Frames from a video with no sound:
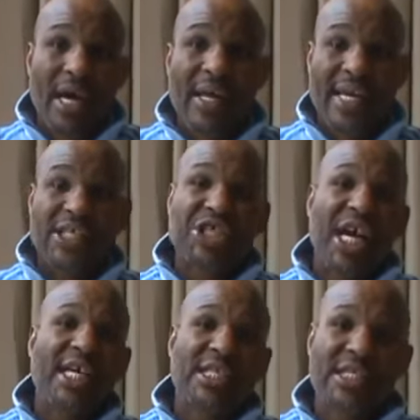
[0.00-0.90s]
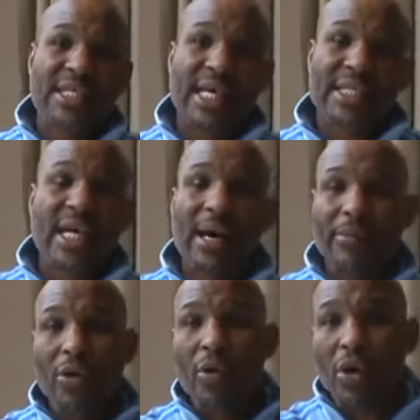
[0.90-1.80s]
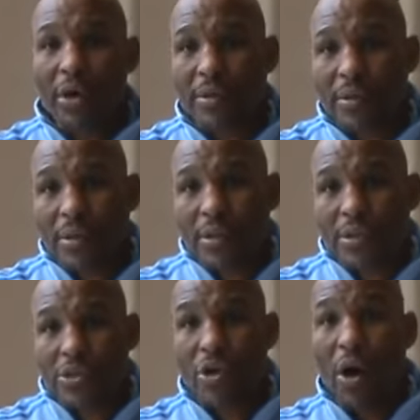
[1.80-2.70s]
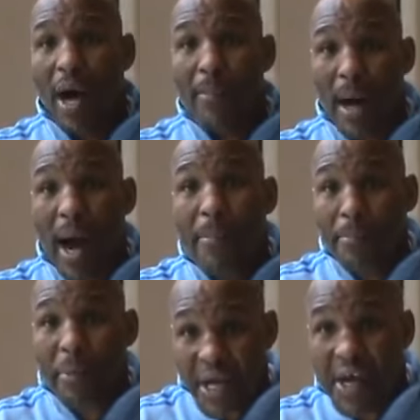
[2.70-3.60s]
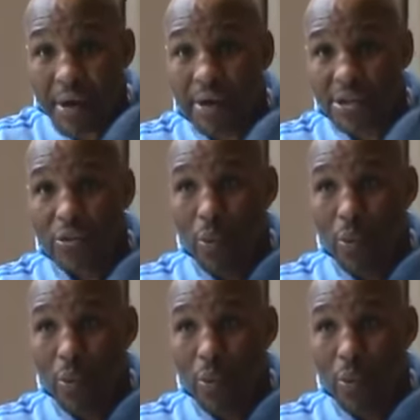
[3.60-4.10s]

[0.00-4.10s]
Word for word: And it changes as time go on. So I'm, I'm here to